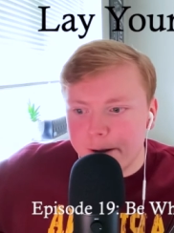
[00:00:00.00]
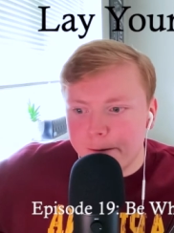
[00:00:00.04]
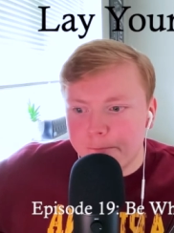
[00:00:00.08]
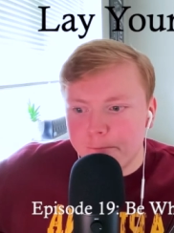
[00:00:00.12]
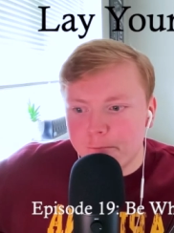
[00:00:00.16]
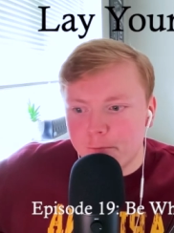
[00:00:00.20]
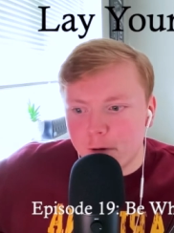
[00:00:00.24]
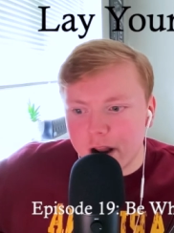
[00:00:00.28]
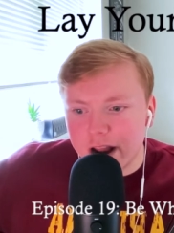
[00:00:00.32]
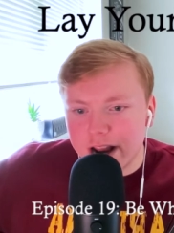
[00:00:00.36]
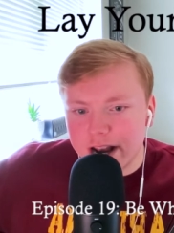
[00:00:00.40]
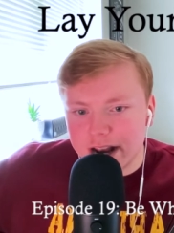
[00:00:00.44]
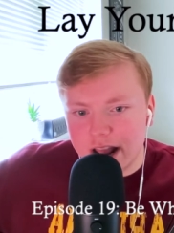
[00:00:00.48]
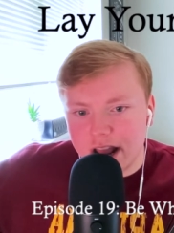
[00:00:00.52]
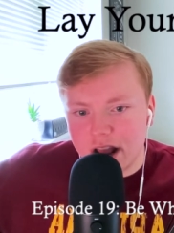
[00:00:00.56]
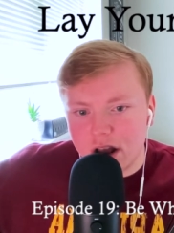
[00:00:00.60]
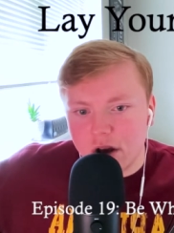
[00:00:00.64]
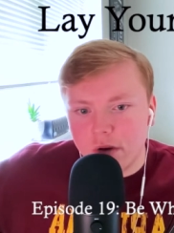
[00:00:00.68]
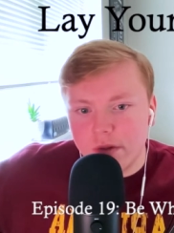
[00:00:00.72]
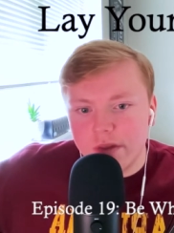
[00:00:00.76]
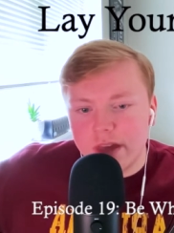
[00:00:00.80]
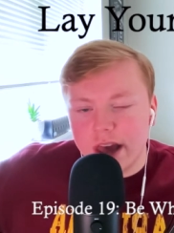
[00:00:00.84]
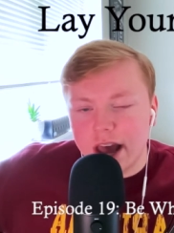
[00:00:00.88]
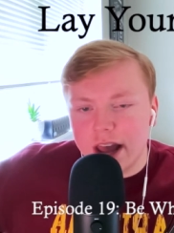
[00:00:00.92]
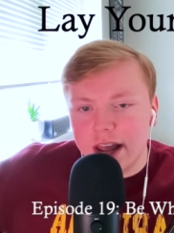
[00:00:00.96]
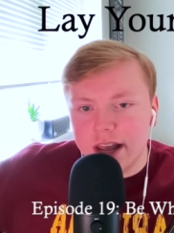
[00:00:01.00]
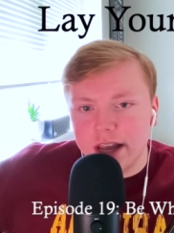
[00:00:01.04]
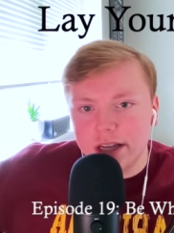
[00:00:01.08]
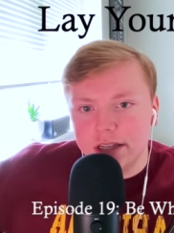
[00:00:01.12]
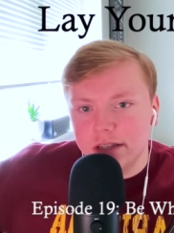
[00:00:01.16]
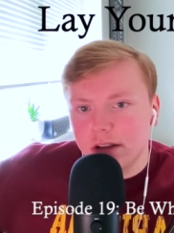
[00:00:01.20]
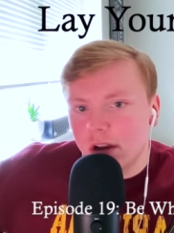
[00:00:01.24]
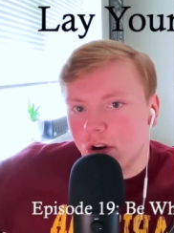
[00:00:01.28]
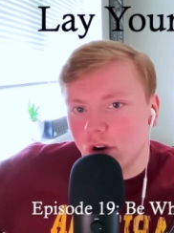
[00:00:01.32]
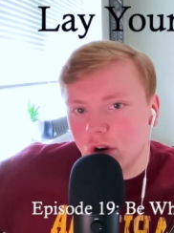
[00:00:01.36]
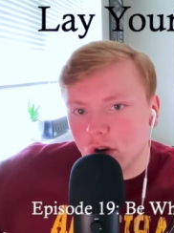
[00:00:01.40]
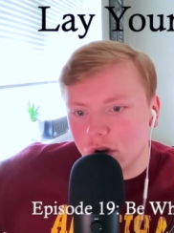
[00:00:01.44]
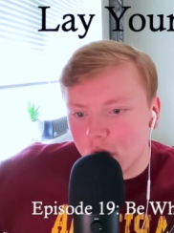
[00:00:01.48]
right now that is
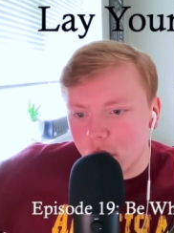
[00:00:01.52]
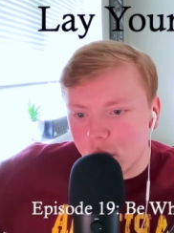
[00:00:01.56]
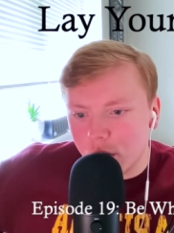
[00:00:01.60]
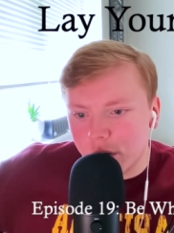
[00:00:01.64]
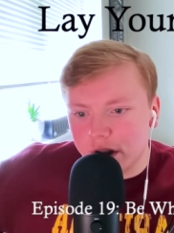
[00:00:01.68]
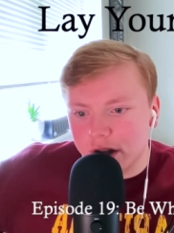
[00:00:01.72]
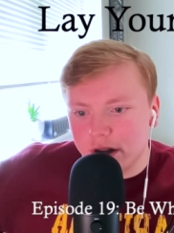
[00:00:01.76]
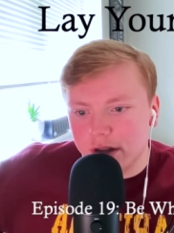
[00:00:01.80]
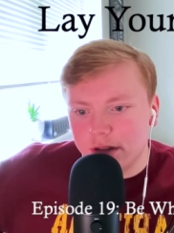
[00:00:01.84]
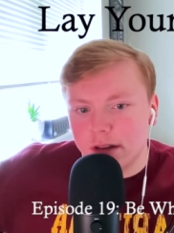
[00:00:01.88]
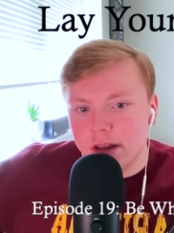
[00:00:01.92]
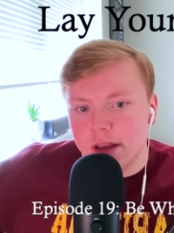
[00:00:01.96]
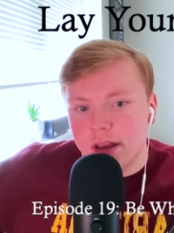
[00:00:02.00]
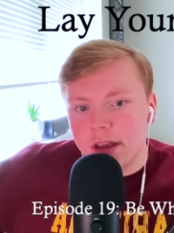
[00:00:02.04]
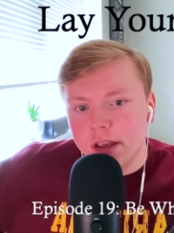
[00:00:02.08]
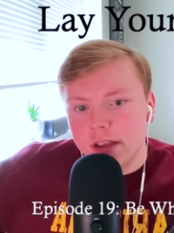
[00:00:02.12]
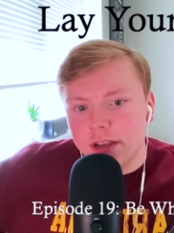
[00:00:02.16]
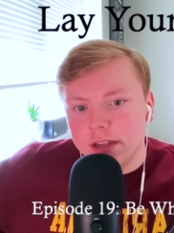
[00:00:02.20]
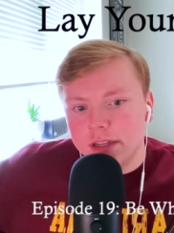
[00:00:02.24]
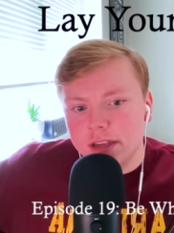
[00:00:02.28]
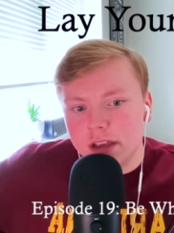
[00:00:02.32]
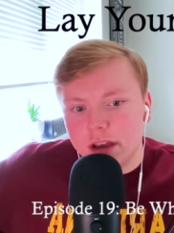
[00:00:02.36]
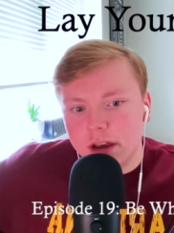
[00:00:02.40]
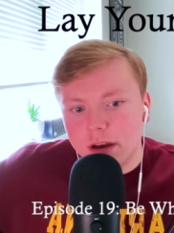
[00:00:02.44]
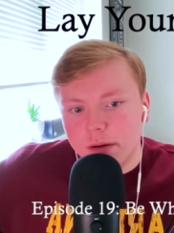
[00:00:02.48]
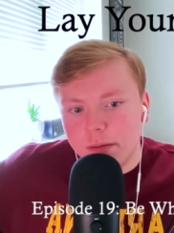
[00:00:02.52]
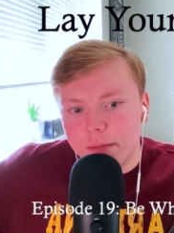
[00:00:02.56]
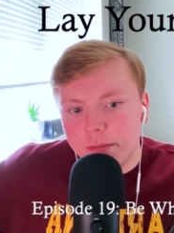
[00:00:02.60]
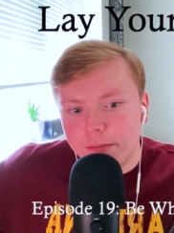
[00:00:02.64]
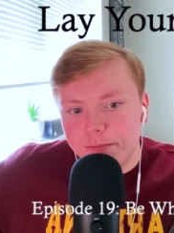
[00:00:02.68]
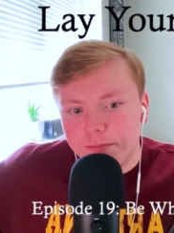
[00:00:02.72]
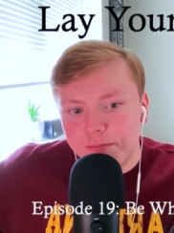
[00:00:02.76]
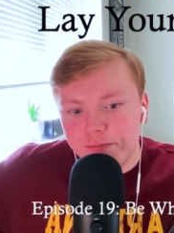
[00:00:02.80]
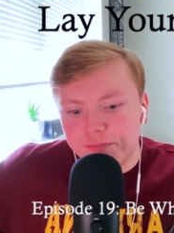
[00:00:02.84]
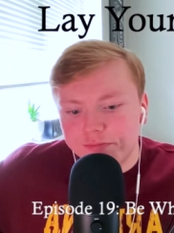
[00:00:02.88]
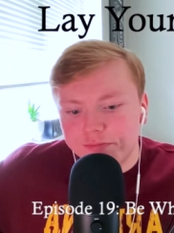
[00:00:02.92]
undergoing some